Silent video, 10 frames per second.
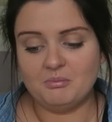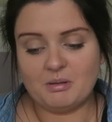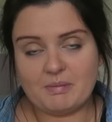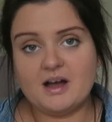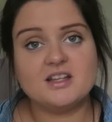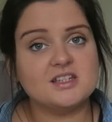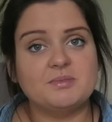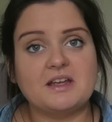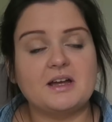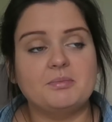my parts would
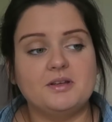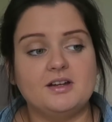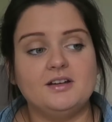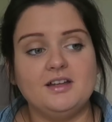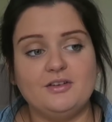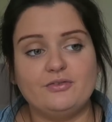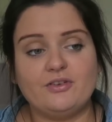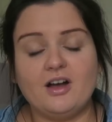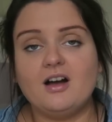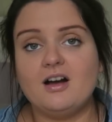be happier if
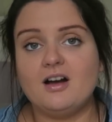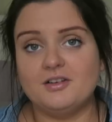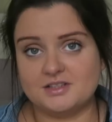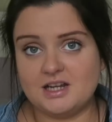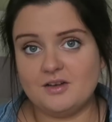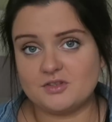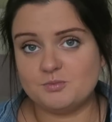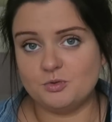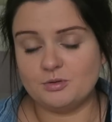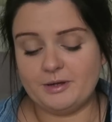I was to have a
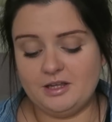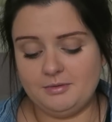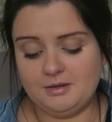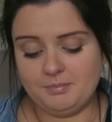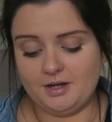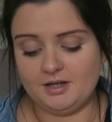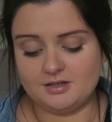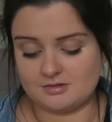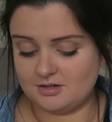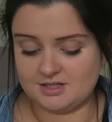smaller baby, but
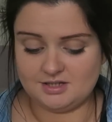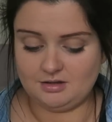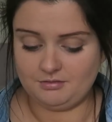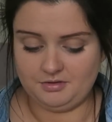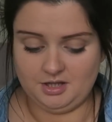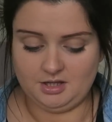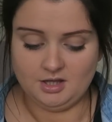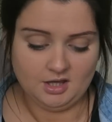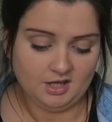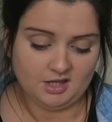as long as it's healthy,
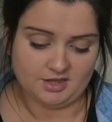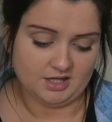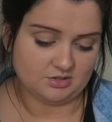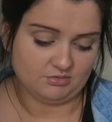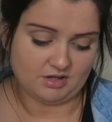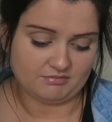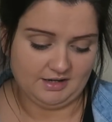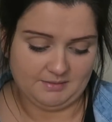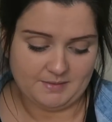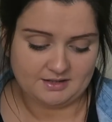that is all that
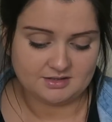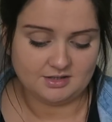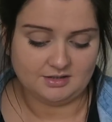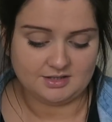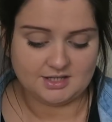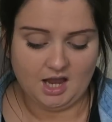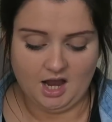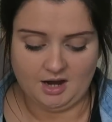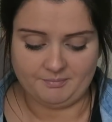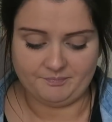really matters.
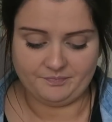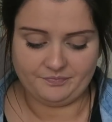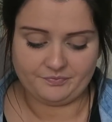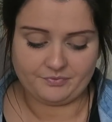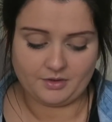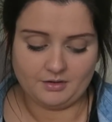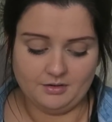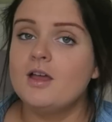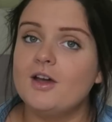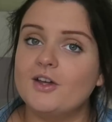
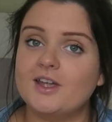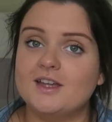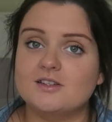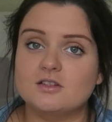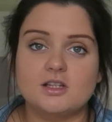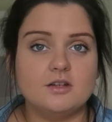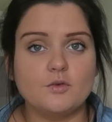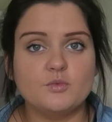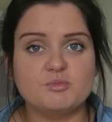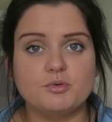Okay, so
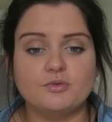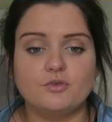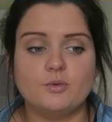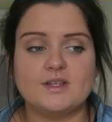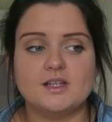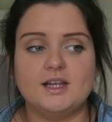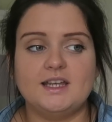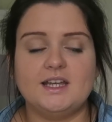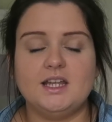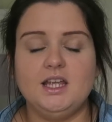Sullivan was born 4 weeks
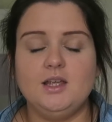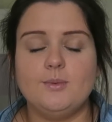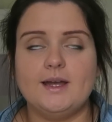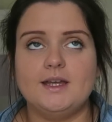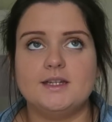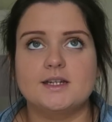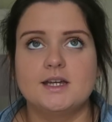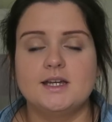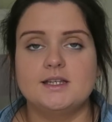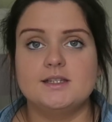early and he weighed
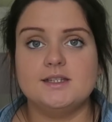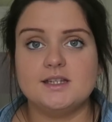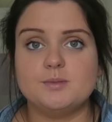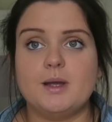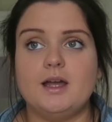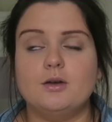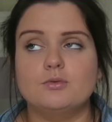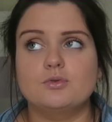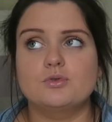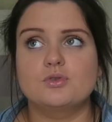6
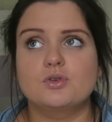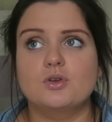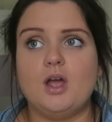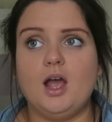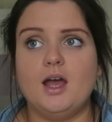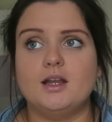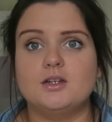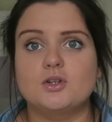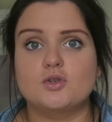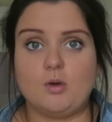pounds
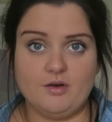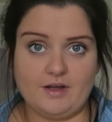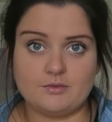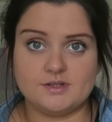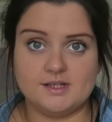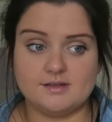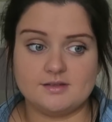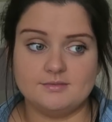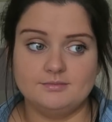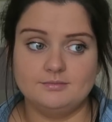and 12 ounces.